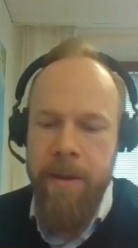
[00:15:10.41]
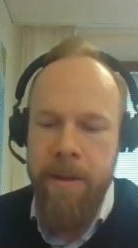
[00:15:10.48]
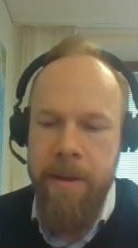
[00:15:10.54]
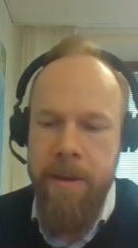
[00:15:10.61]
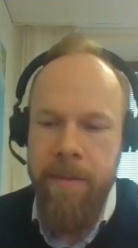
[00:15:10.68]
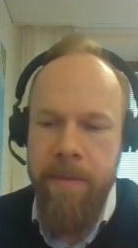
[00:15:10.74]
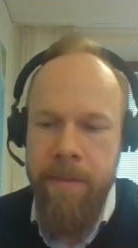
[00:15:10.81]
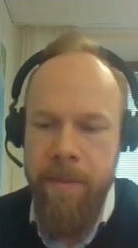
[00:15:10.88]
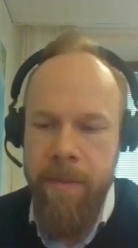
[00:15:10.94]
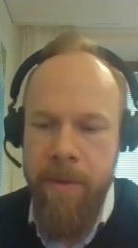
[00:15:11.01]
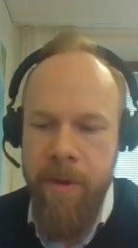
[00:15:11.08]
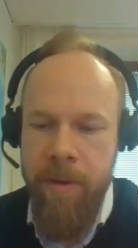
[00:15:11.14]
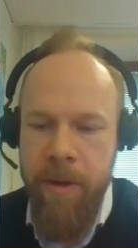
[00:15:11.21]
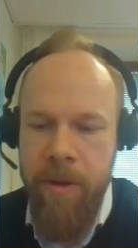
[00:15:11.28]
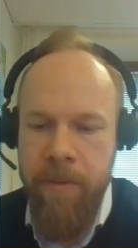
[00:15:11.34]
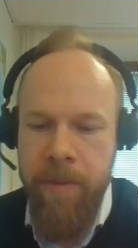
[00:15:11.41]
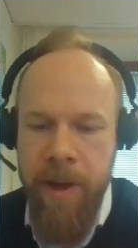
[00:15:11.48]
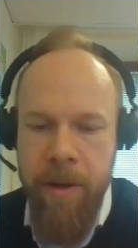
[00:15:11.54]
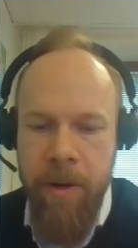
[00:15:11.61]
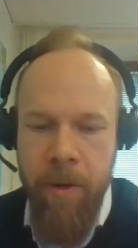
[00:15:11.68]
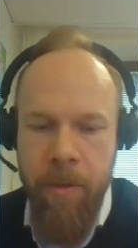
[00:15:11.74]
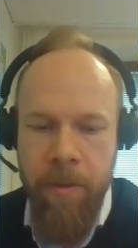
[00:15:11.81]
Um, so there's
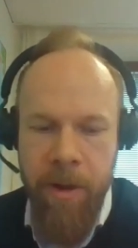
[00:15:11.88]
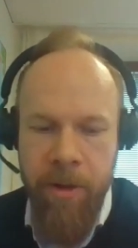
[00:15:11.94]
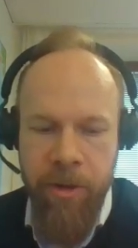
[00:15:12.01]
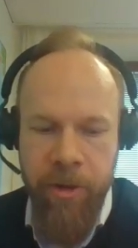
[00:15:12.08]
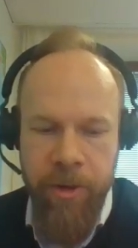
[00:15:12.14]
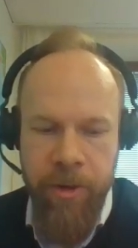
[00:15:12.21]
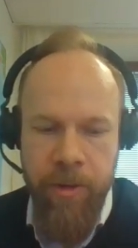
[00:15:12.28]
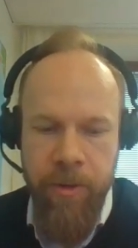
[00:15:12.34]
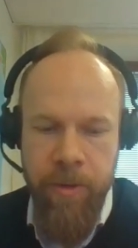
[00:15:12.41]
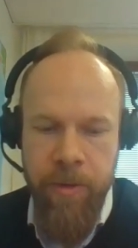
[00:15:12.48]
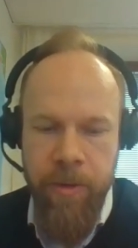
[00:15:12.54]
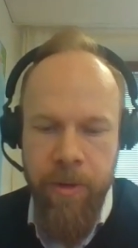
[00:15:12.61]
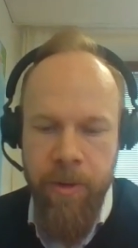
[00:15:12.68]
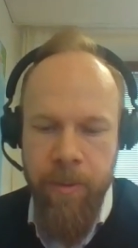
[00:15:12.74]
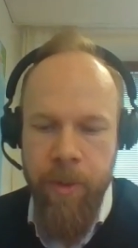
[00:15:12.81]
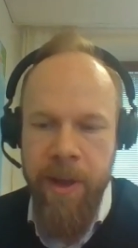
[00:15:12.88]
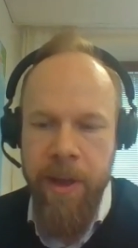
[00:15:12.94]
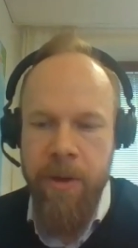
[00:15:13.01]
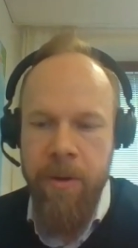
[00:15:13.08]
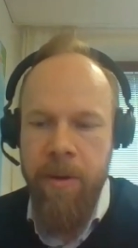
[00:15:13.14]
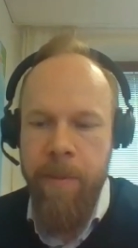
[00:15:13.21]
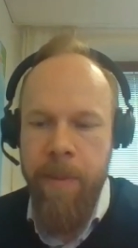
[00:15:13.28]
really no rush to to bring
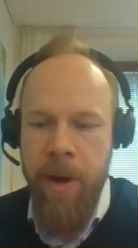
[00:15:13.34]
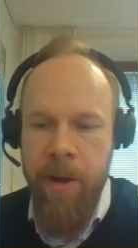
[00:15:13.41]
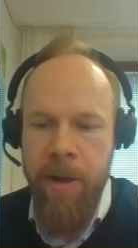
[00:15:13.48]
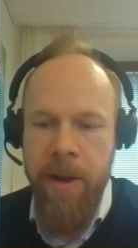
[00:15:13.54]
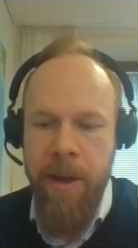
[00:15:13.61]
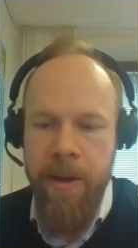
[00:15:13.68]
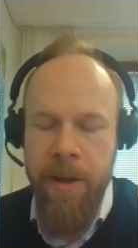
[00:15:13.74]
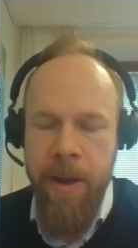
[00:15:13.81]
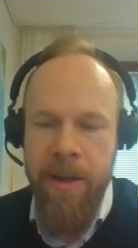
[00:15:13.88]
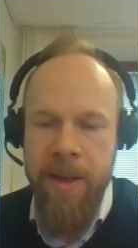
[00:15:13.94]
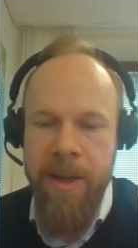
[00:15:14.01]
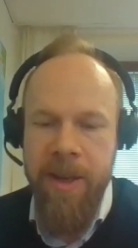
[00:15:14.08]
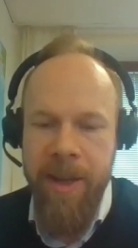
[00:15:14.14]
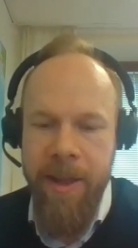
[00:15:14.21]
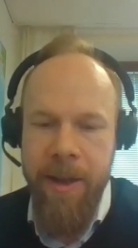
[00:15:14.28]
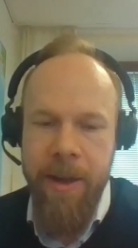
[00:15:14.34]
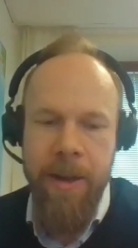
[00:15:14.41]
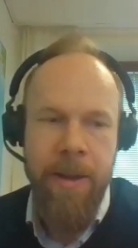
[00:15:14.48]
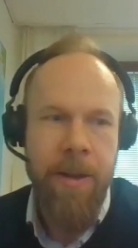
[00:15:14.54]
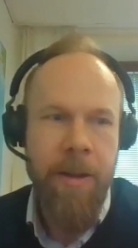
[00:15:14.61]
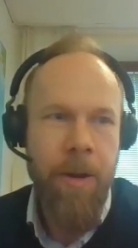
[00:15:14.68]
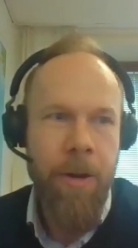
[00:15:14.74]
it to the market un,
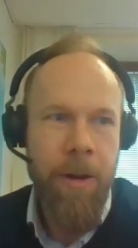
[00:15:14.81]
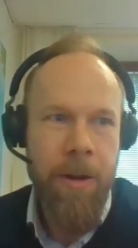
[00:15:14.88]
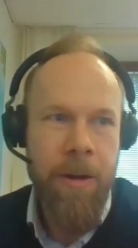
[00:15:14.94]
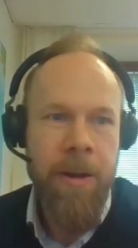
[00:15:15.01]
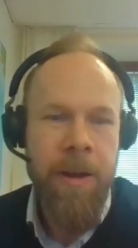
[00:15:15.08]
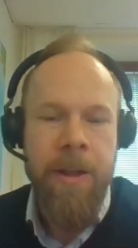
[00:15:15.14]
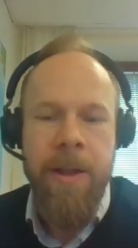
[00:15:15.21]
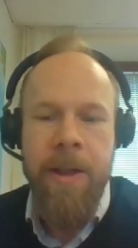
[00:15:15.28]
until all